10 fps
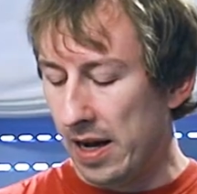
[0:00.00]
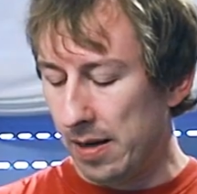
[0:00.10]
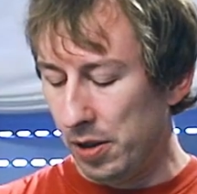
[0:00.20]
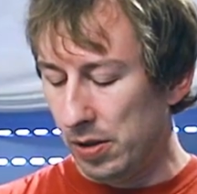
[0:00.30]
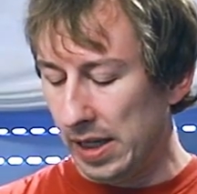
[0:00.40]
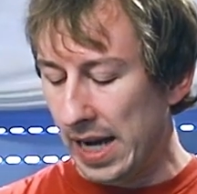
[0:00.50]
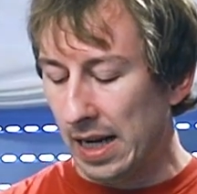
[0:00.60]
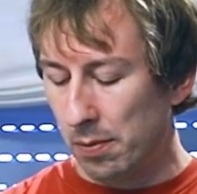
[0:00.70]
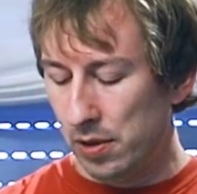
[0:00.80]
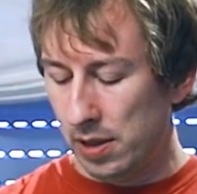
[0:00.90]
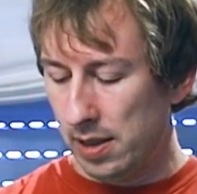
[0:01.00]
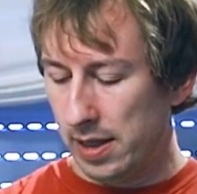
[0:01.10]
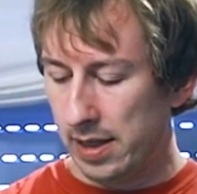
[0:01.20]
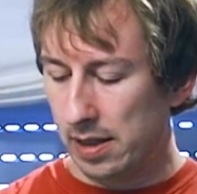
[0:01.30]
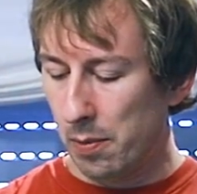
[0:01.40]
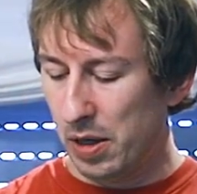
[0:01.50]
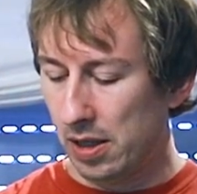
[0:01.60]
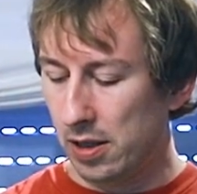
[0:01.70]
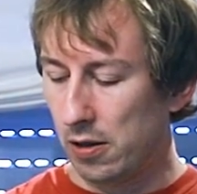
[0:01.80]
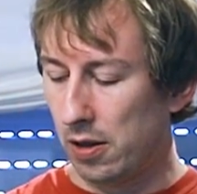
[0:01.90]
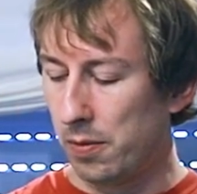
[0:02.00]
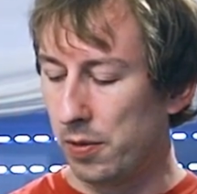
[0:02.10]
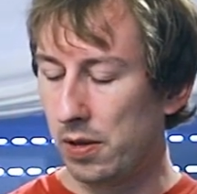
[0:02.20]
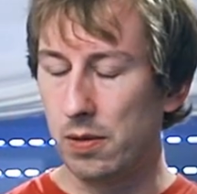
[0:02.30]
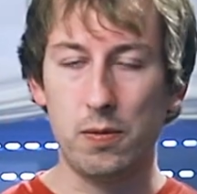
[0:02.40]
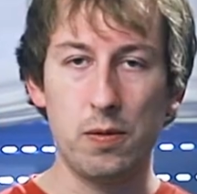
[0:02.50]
I'm using Admiral as the bitterness hops,